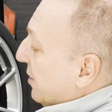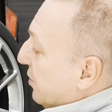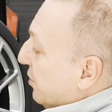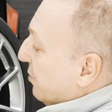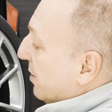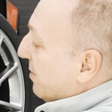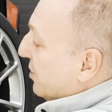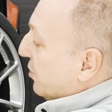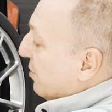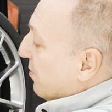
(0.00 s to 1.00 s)
You do want to
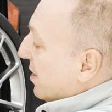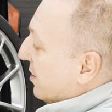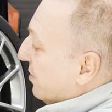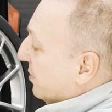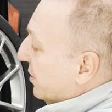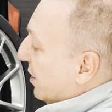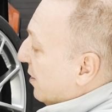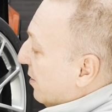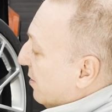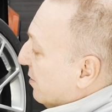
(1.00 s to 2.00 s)
make sure your wire goes
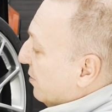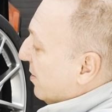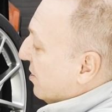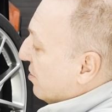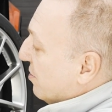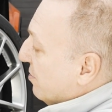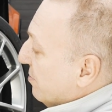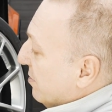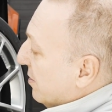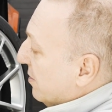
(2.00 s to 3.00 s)
all the way through,